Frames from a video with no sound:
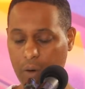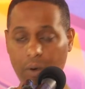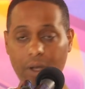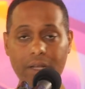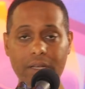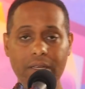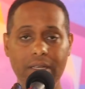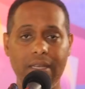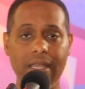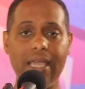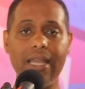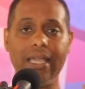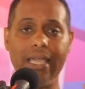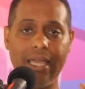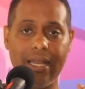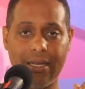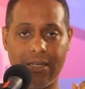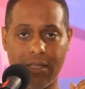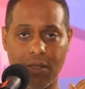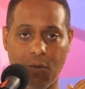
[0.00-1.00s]
Well, did
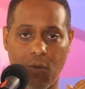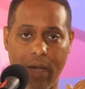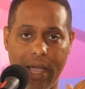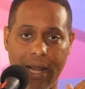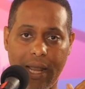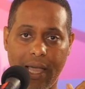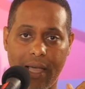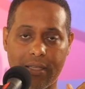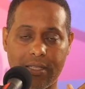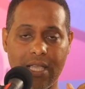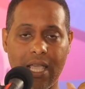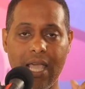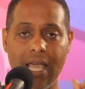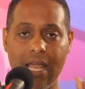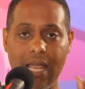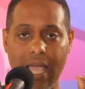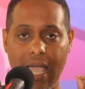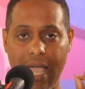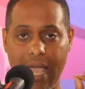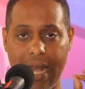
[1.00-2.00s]
get into the White House,
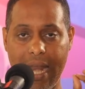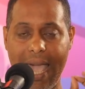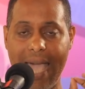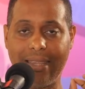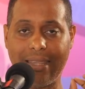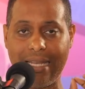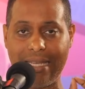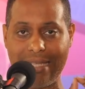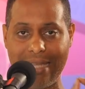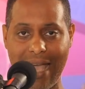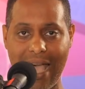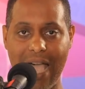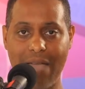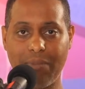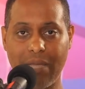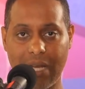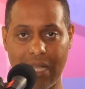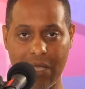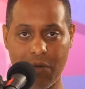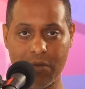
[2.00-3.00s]
and at the
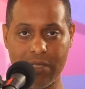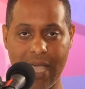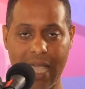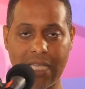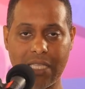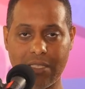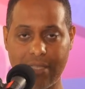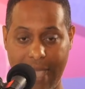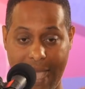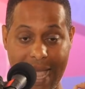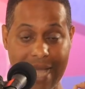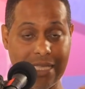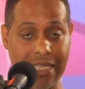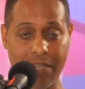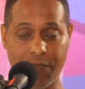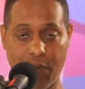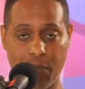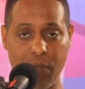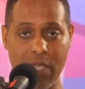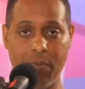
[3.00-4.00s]
time that he was ask,
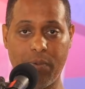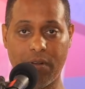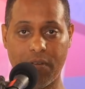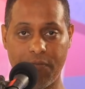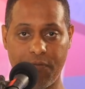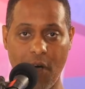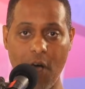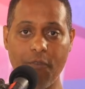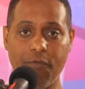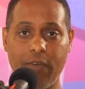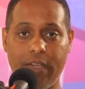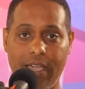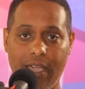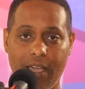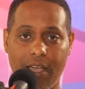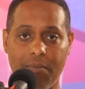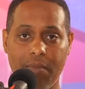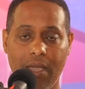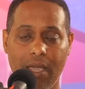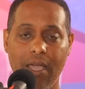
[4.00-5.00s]
asking for people to vote for
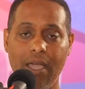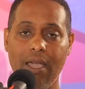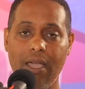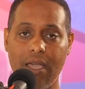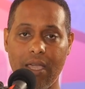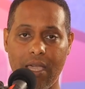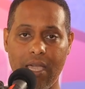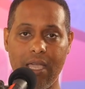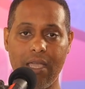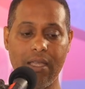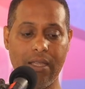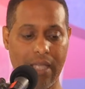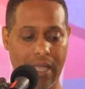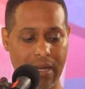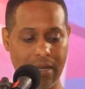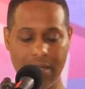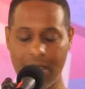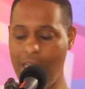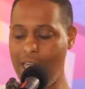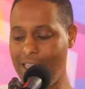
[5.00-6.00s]
him, he
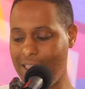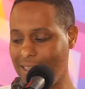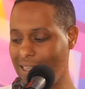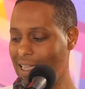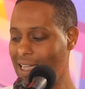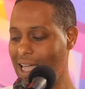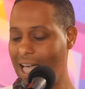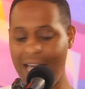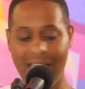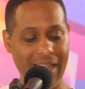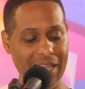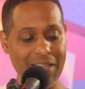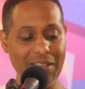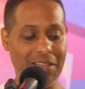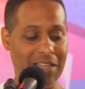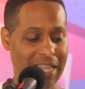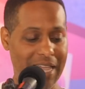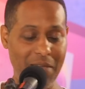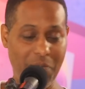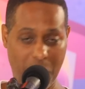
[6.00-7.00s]
and he
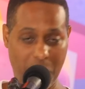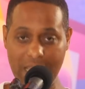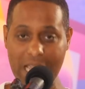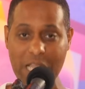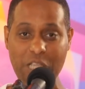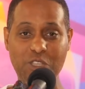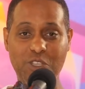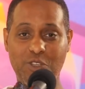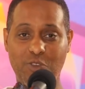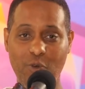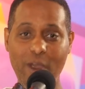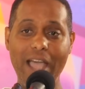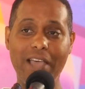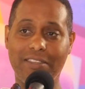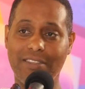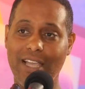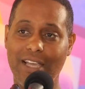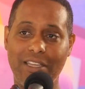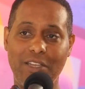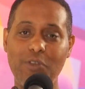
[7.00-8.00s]
and he, he
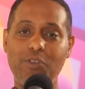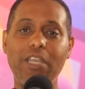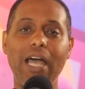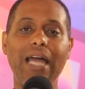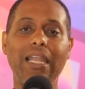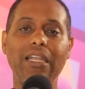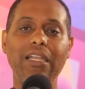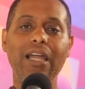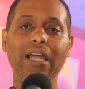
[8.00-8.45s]
stressed. I you should, I